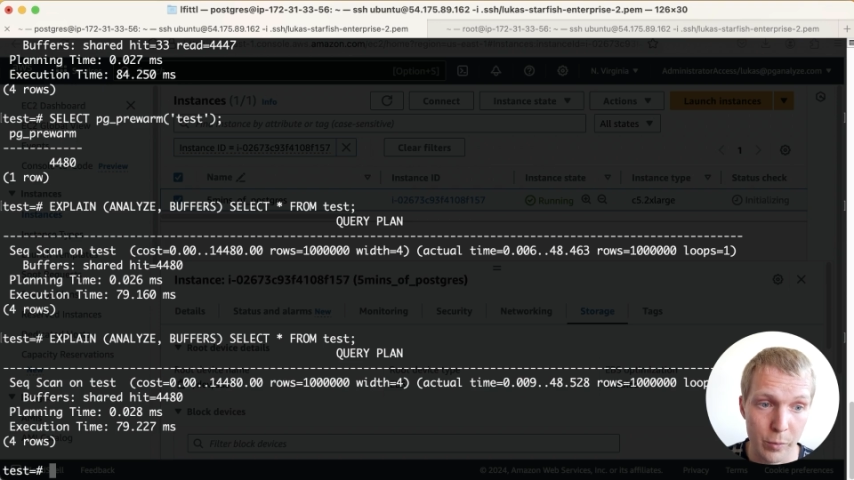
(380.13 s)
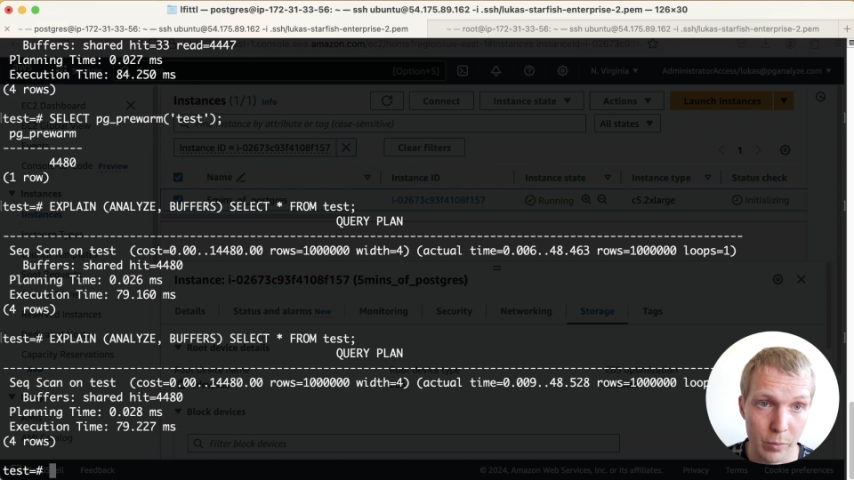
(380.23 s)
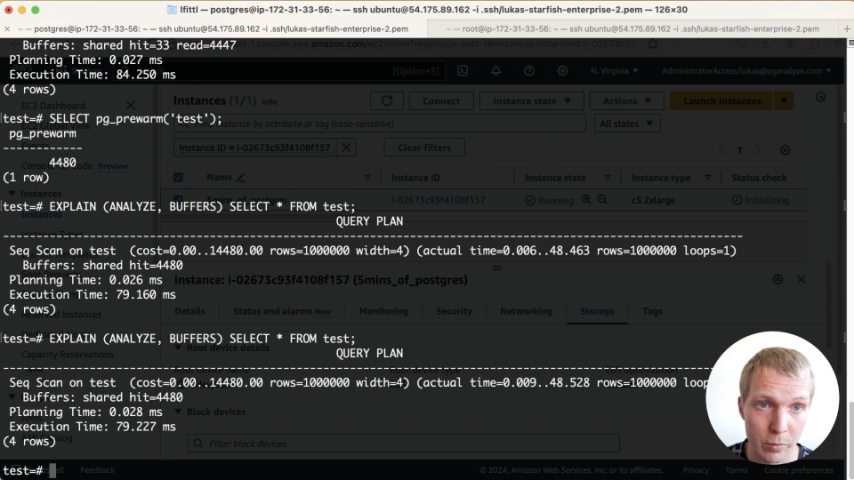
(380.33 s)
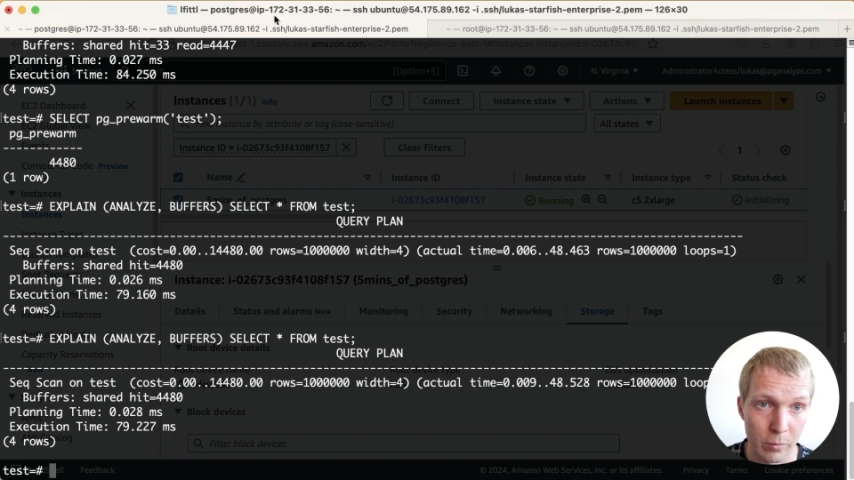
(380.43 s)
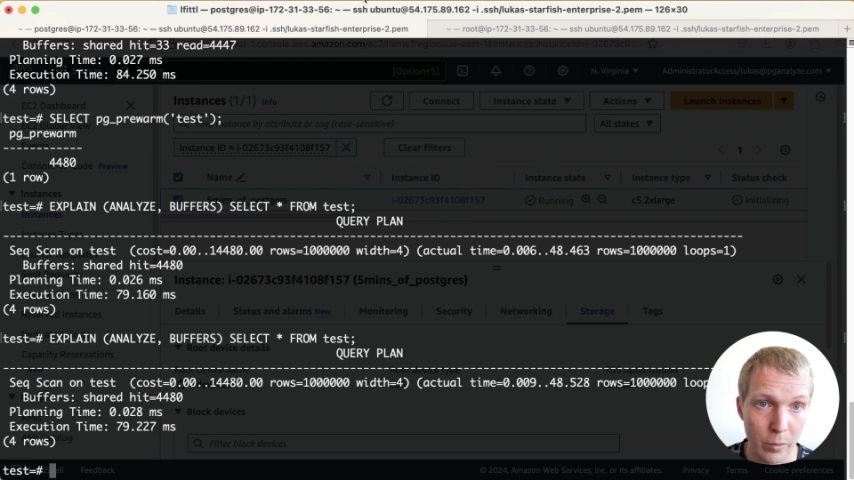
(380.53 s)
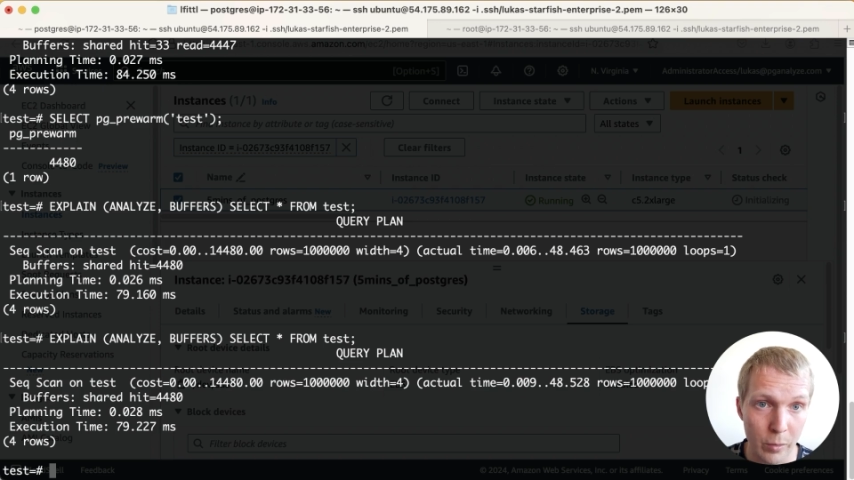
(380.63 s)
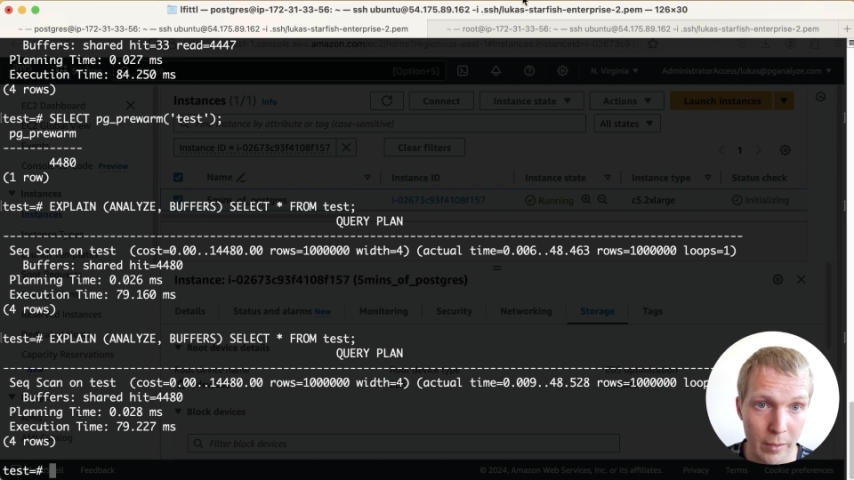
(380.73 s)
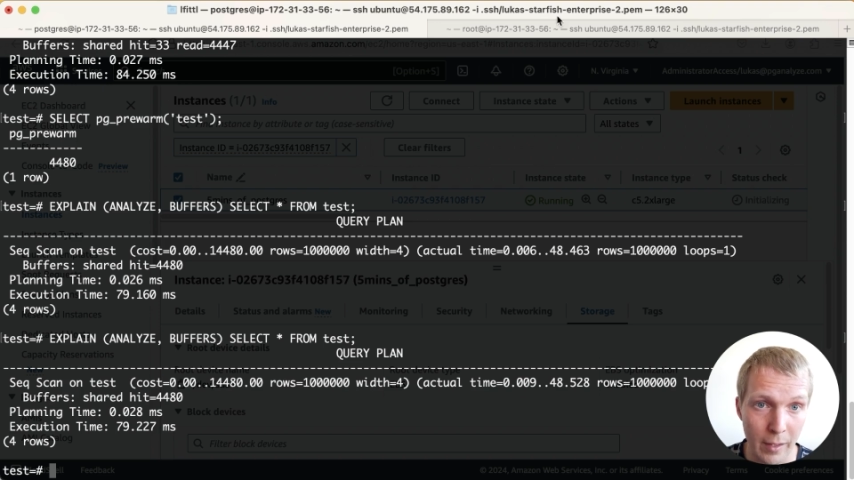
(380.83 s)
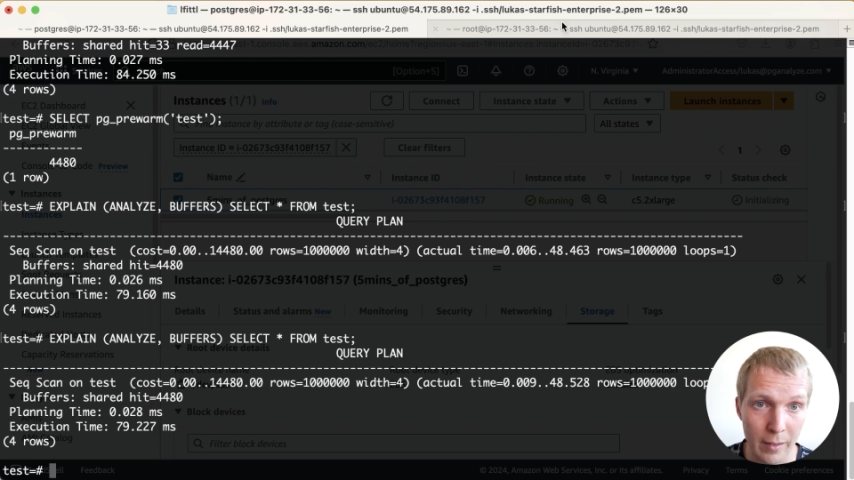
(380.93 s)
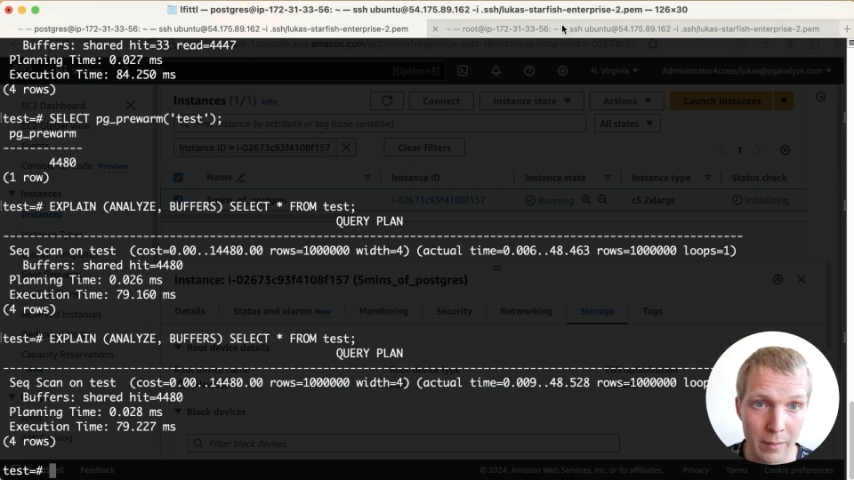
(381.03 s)
to
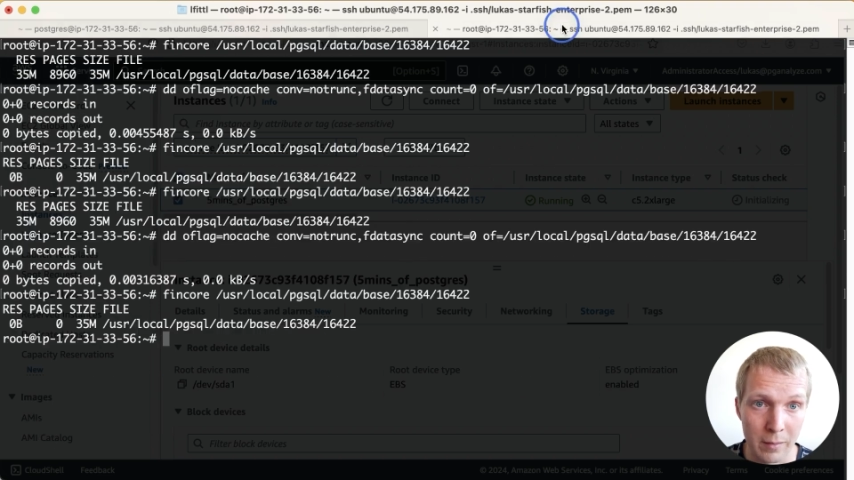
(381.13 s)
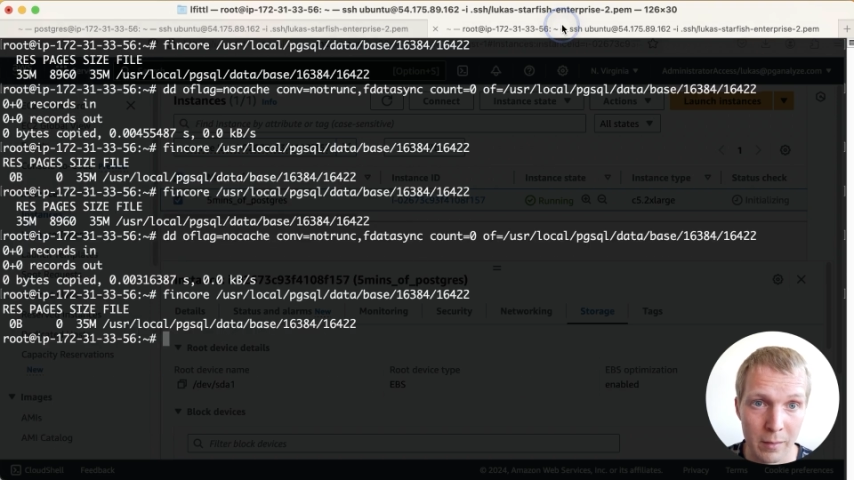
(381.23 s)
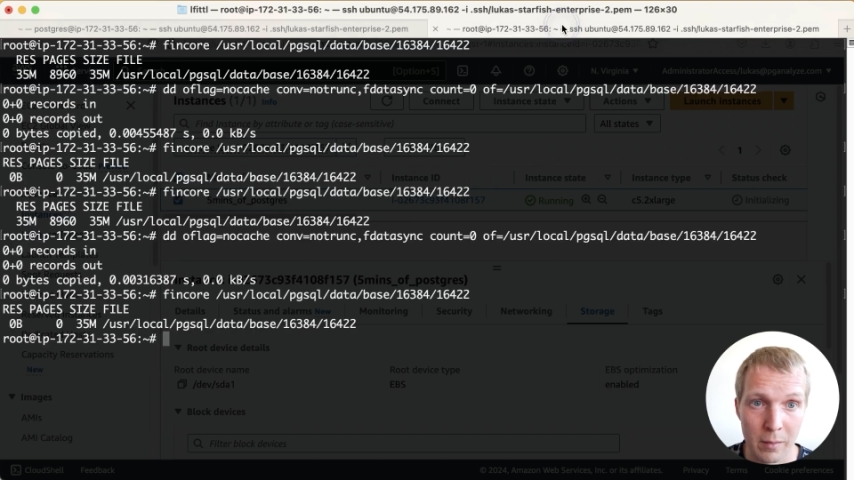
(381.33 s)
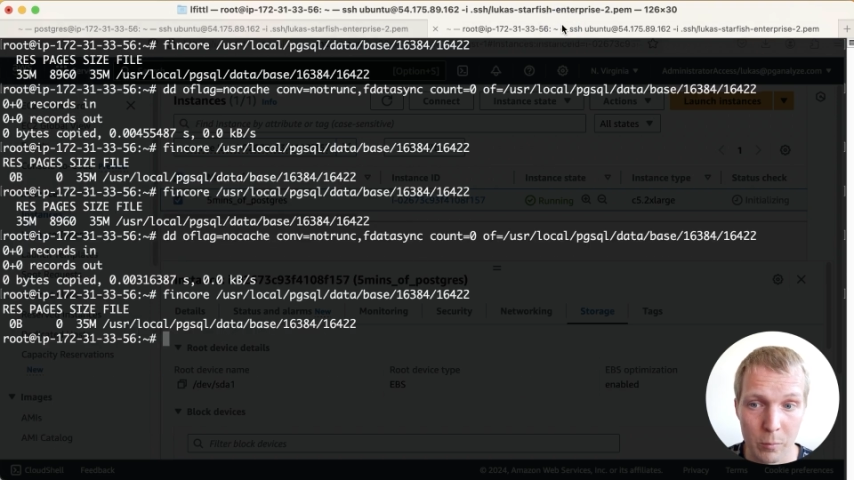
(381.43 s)
look at